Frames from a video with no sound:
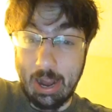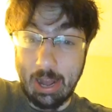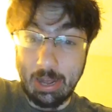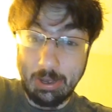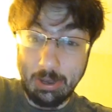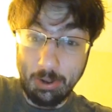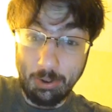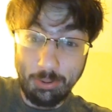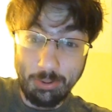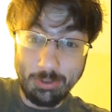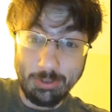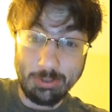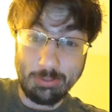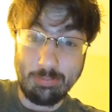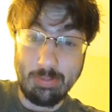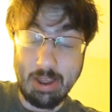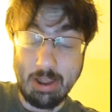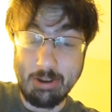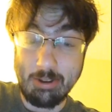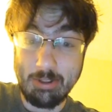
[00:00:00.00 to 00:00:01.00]
I know
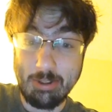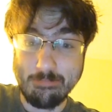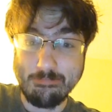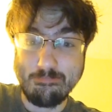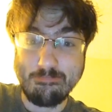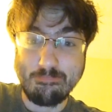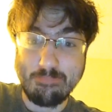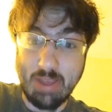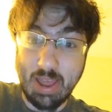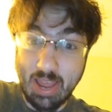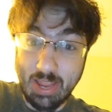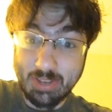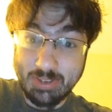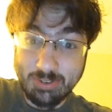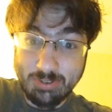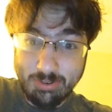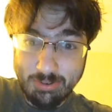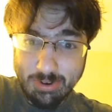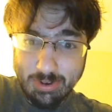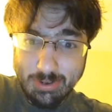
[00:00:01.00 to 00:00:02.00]
the
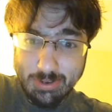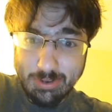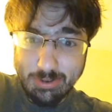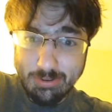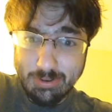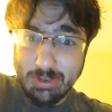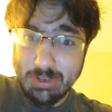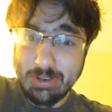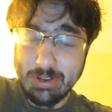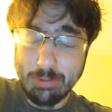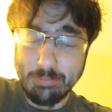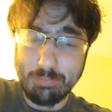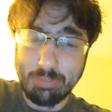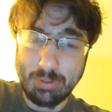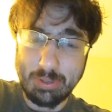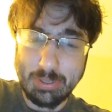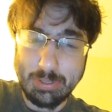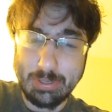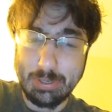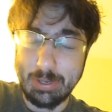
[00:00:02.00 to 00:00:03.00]
backstory to it, and
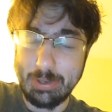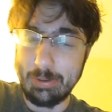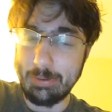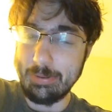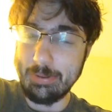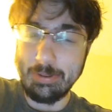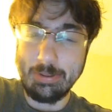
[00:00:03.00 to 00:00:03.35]
plus I